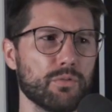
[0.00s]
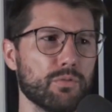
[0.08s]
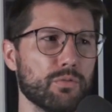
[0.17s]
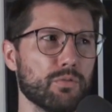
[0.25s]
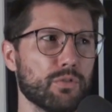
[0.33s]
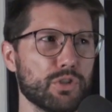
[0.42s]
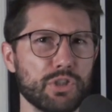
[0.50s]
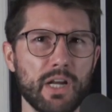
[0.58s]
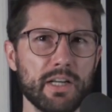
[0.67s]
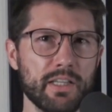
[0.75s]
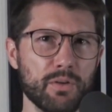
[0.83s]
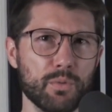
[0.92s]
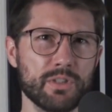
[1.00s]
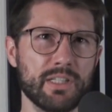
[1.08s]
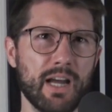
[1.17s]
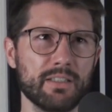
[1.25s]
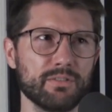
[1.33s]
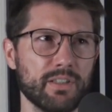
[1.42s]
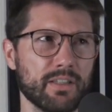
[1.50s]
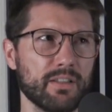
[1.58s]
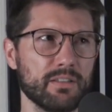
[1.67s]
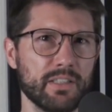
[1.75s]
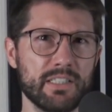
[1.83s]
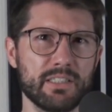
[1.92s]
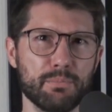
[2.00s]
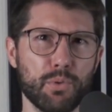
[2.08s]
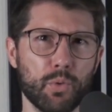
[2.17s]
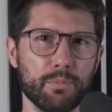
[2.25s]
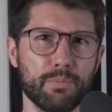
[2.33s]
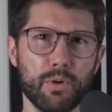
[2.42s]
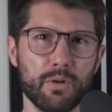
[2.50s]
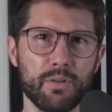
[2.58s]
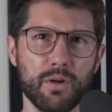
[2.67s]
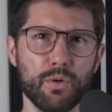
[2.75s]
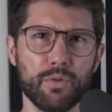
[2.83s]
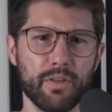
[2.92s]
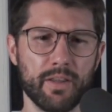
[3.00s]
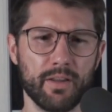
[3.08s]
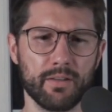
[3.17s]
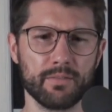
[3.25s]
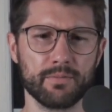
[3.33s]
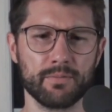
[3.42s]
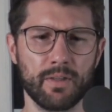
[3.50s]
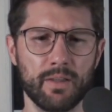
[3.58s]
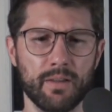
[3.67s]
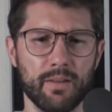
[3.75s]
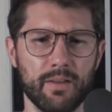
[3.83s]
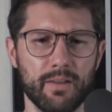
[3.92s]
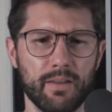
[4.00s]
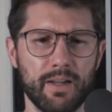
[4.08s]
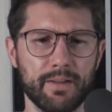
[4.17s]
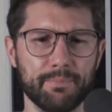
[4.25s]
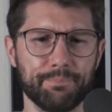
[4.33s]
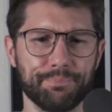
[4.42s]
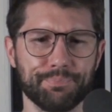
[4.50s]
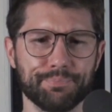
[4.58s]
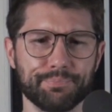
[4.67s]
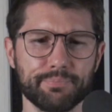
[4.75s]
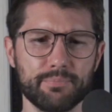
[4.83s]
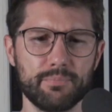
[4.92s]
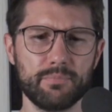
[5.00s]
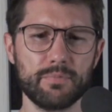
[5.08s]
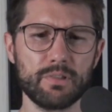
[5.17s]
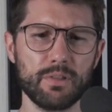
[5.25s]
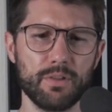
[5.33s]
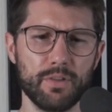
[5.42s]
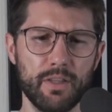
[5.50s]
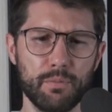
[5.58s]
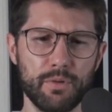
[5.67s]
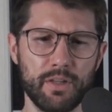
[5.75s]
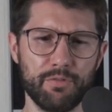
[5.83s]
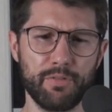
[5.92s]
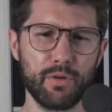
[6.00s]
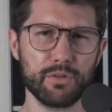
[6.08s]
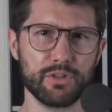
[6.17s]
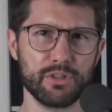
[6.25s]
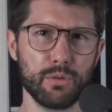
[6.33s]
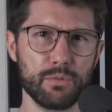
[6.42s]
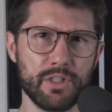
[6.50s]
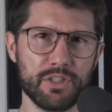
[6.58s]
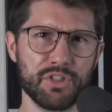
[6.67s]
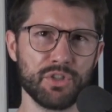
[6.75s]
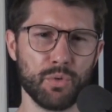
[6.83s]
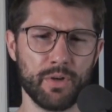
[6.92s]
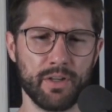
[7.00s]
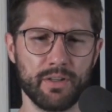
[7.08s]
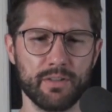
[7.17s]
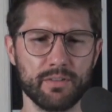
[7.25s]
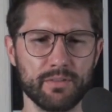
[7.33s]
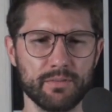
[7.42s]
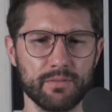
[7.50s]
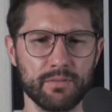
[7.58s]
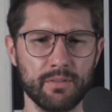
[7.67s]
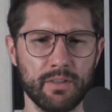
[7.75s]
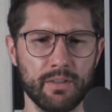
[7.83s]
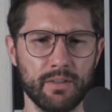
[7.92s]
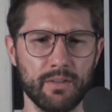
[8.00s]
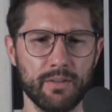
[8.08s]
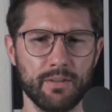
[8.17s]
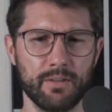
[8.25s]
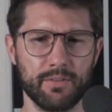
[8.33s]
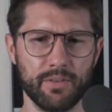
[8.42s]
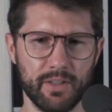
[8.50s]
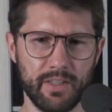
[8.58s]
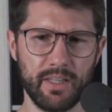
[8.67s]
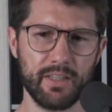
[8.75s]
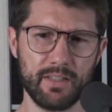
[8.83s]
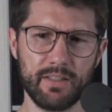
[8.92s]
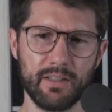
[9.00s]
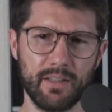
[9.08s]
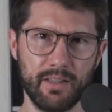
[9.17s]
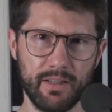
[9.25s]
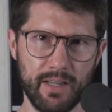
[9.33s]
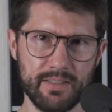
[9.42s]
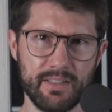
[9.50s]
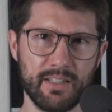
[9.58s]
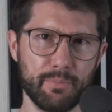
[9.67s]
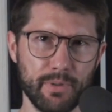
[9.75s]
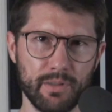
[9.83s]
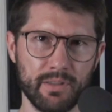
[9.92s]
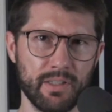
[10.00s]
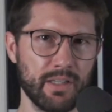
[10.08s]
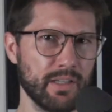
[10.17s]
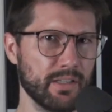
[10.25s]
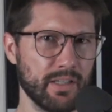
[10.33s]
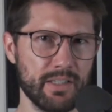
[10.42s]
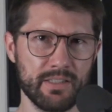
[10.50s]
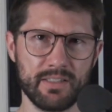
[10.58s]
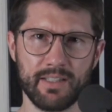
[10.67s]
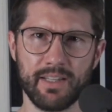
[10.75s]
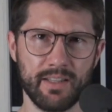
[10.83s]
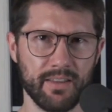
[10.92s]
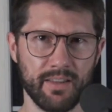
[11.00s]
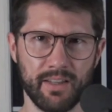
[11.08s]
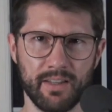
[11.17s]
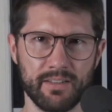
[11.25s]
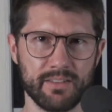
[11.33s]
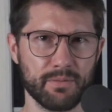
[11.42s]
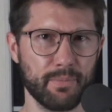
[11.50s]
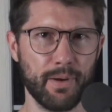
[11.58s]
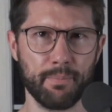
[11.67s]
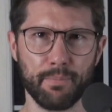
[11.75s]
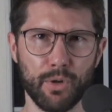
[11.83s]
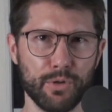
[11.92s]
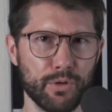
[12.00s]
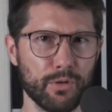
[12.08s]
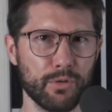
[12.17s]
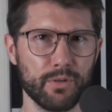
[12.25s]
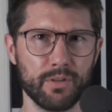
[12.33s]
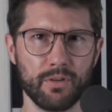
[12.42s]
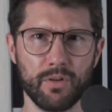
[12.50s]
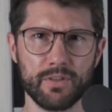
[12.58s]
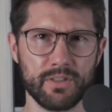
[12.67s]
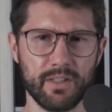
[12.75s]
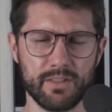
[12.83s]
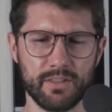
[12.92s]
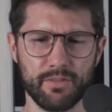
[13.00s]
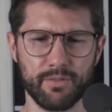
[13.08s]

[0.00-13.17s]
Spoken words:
The Shining was kind of like the least important part of the whole thing. Like, it felt so disjointed. The kid has the ability, and he's seeing things about murder and all this kind of stuff,